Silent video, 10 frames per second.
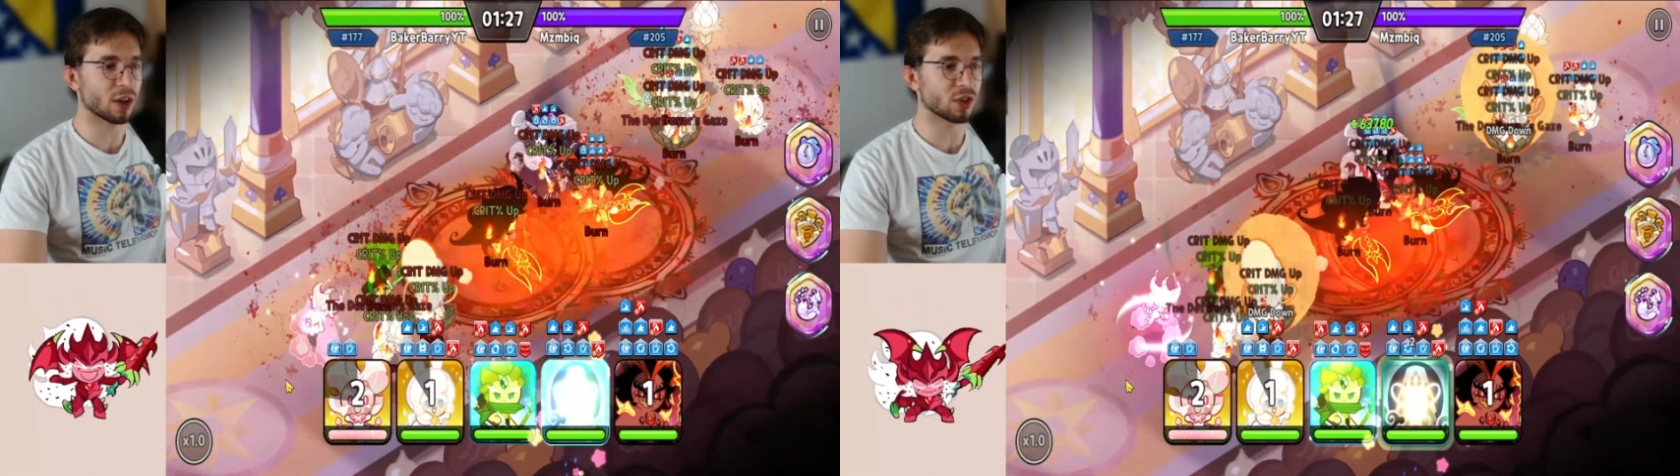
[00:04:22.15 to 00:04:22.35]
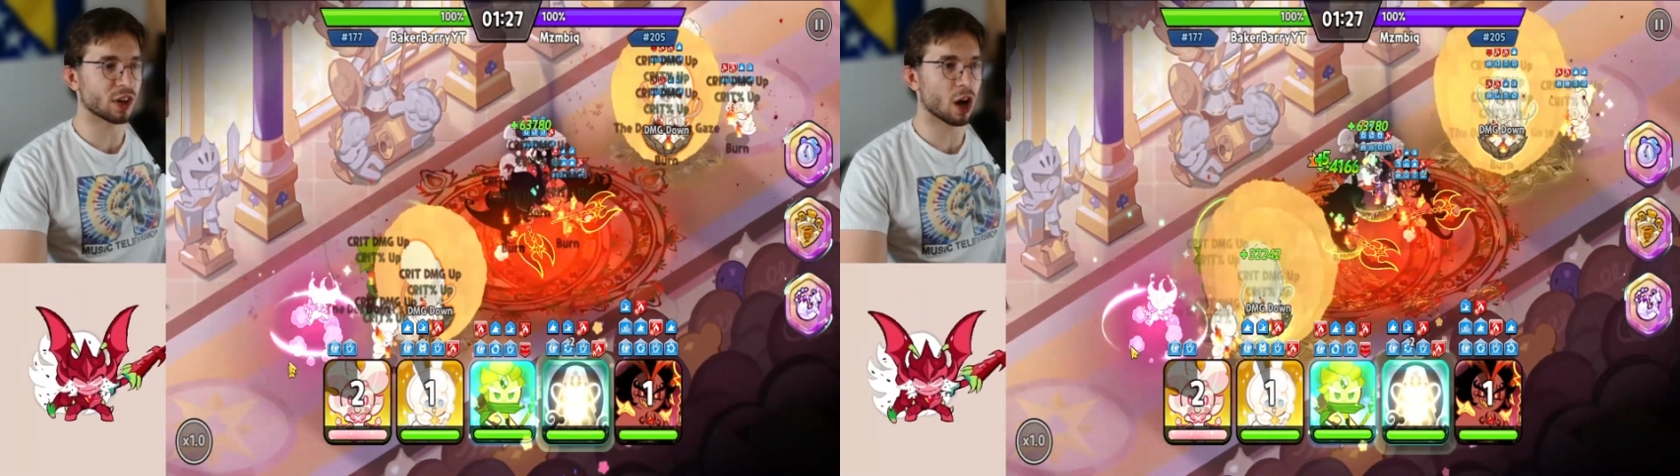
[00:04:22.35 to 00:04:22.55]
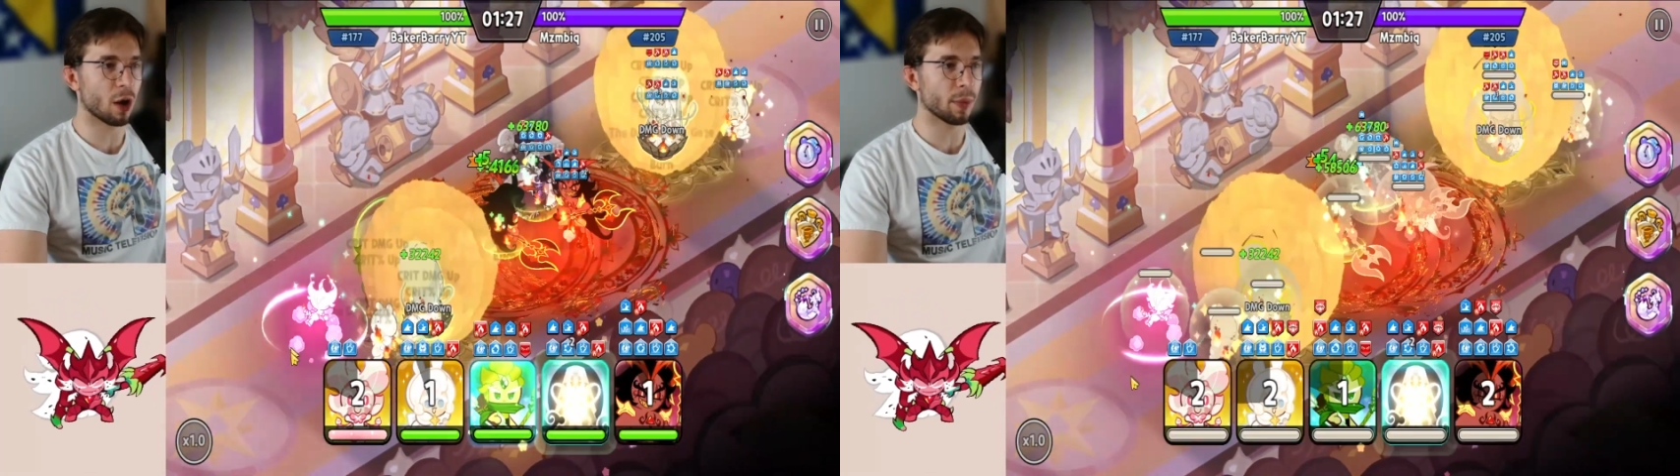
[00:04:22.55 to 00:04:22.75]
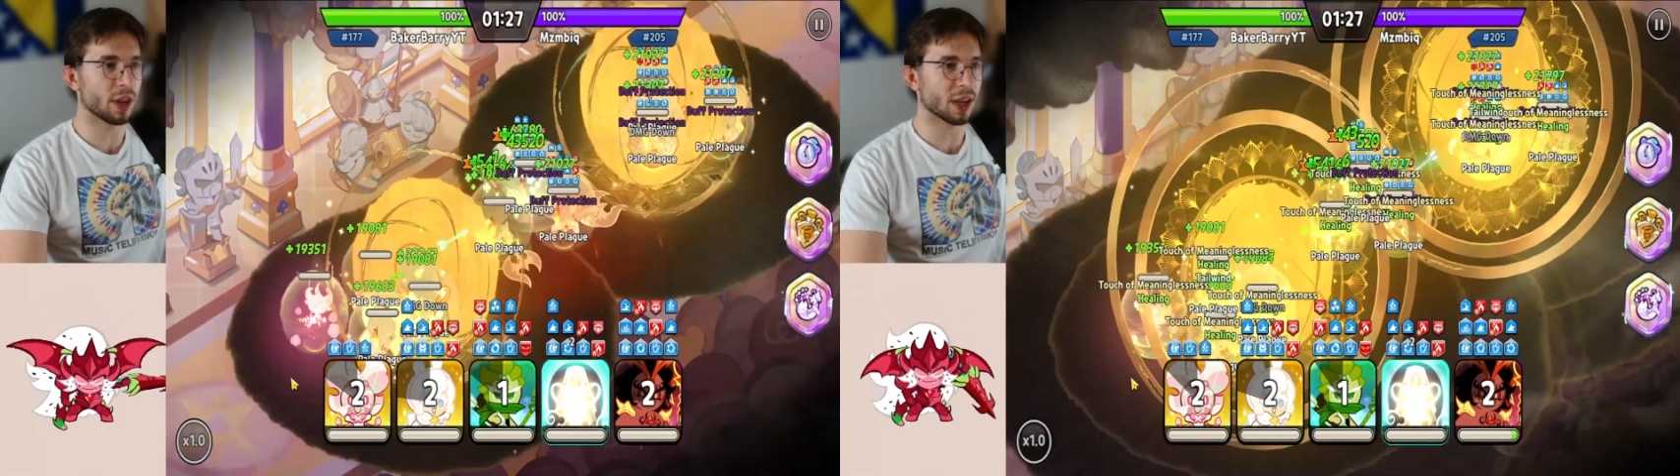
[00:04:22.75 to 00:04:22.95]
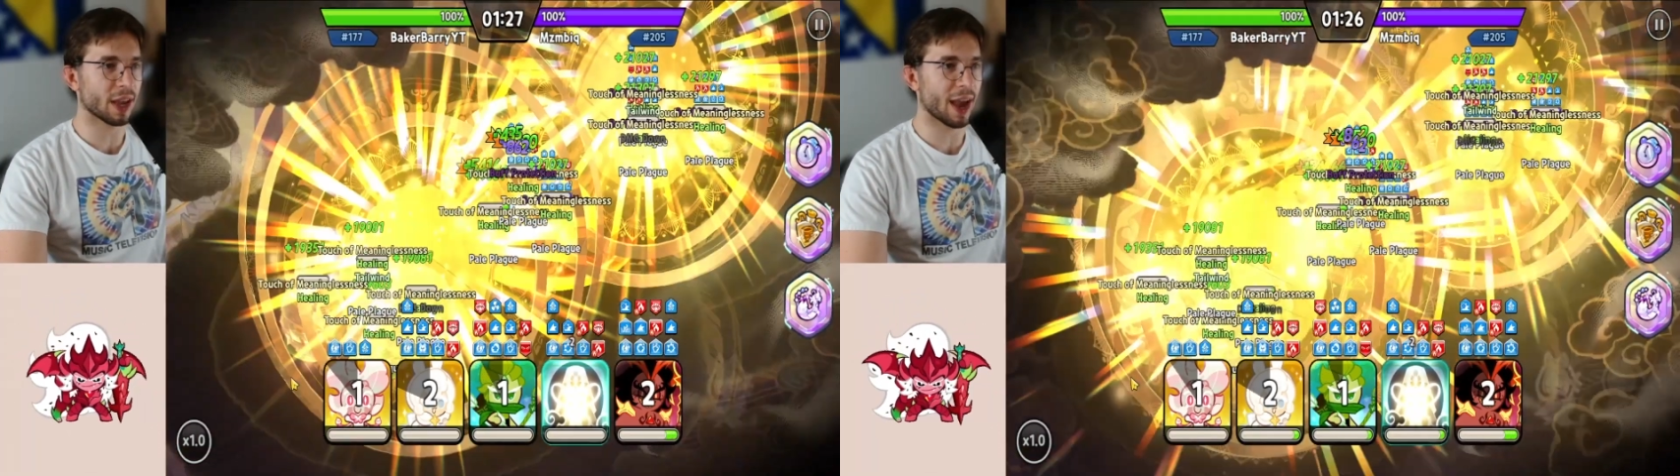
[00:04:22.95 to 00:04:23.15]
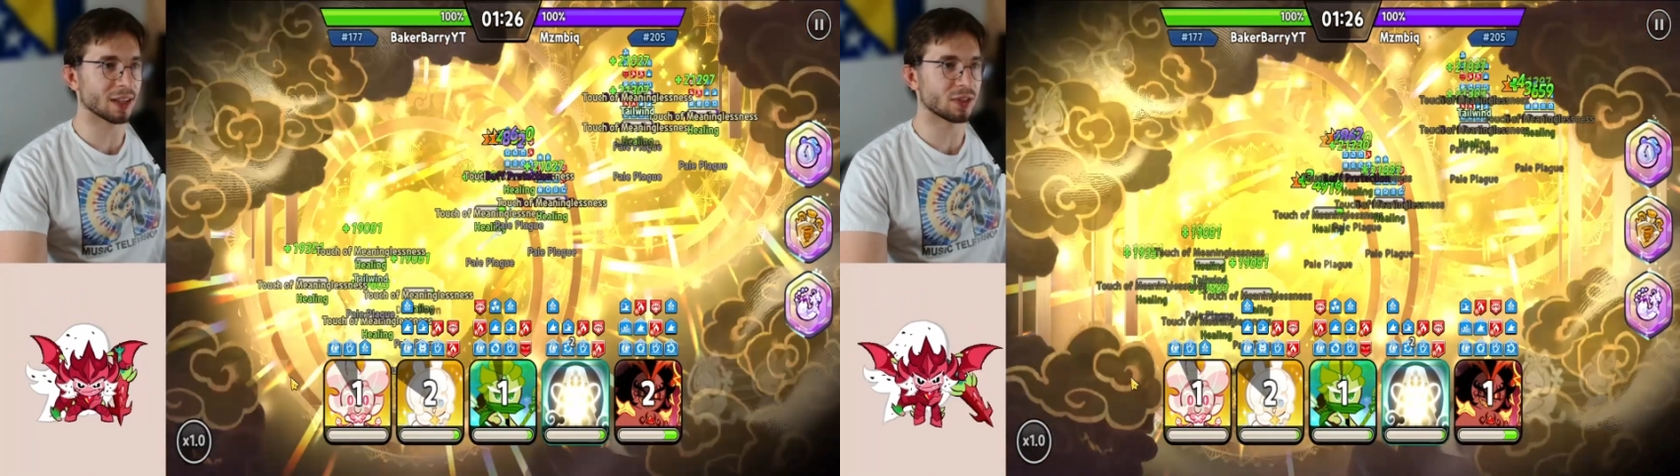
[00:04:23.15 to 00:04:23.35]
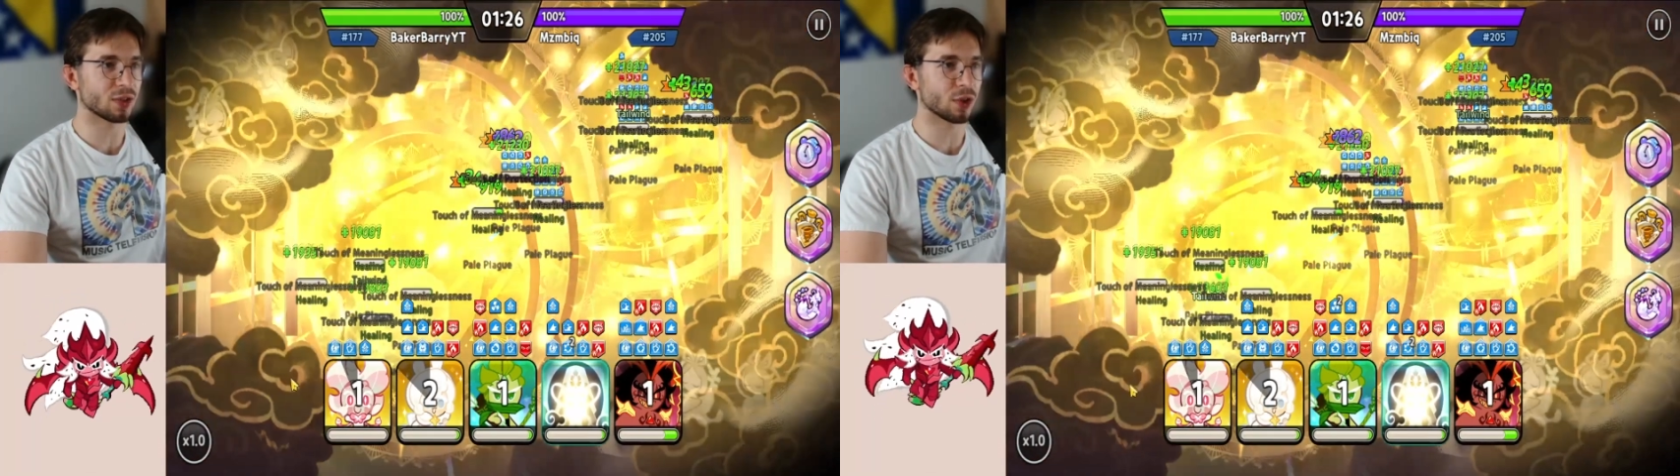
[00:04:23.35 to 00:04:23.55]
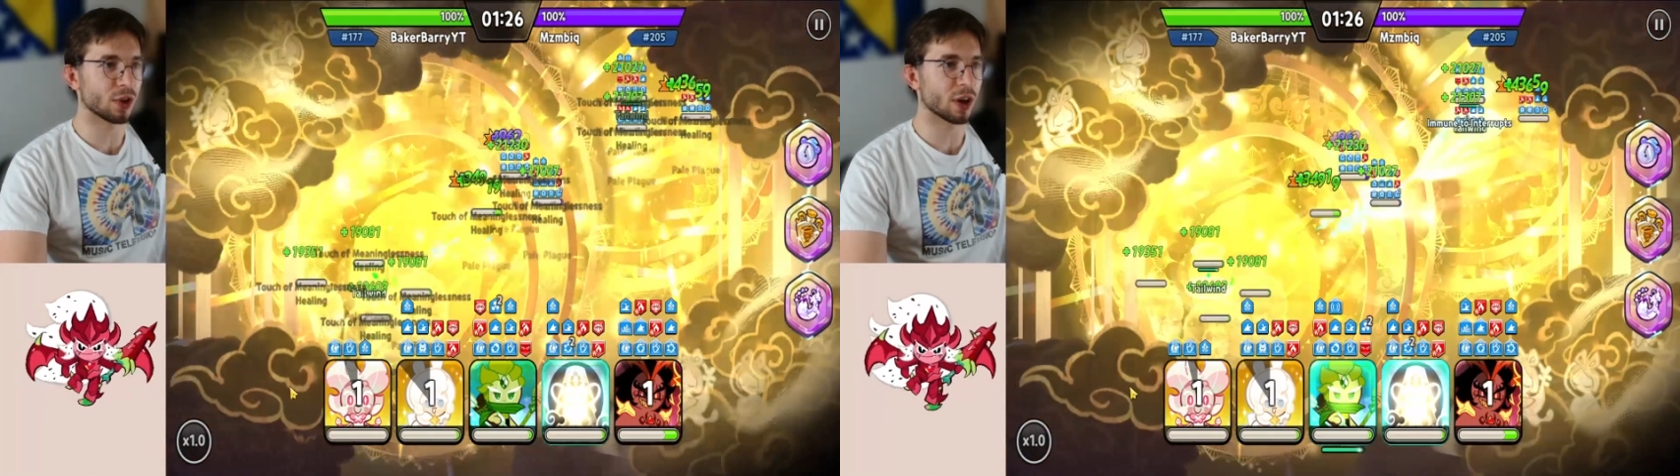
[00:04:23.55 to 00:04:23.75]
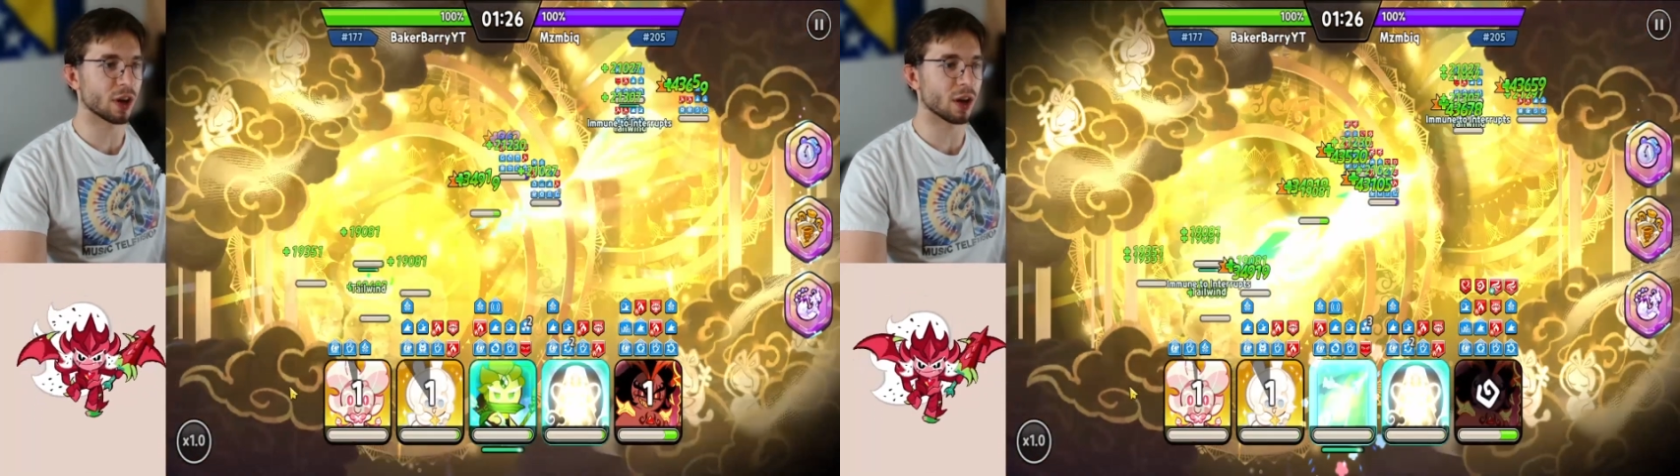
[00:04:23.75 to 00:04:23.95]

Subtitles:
is going to come in and cast her